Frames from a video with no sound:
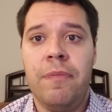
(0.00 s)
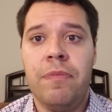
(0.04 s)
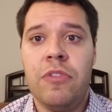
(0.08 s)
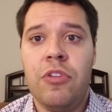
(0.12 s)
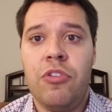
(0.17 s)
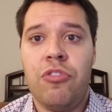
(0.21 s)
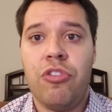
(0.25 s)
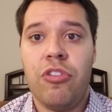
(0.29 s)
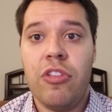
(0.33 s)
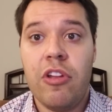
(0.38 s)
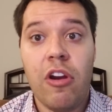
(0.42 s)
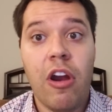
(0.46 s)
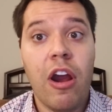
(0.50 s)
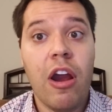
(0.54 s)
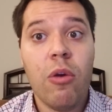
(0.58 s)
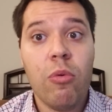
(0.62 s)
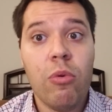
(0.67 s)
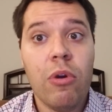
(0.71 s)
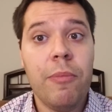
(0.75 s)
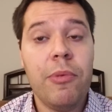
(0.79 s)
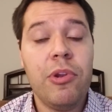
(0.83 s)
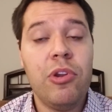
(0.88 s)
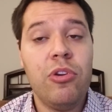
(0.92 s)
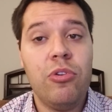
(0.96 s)
So there are
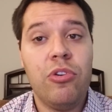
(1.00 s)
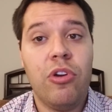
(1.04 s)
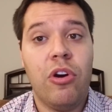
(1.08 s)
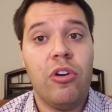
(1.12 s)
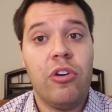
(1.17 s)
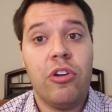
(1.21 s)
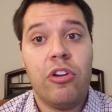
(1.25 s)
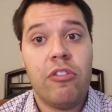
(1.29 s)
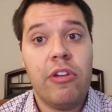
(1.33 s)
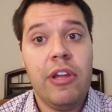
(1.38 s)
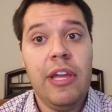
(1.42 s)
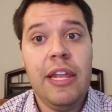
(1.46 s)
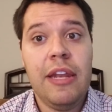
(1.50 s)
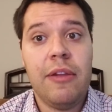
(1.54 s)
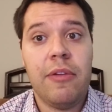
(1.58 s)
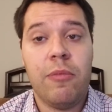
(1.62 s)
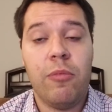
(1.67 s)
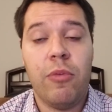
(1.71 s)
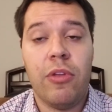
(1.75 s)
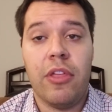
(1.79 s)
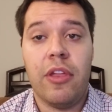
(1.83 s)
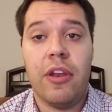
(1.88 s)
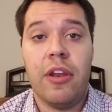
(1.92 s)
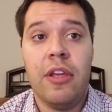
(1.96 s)
women who don't agree
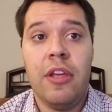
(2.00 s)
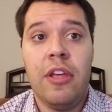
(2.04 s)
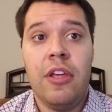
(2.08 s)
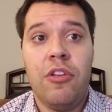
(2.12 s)
with it.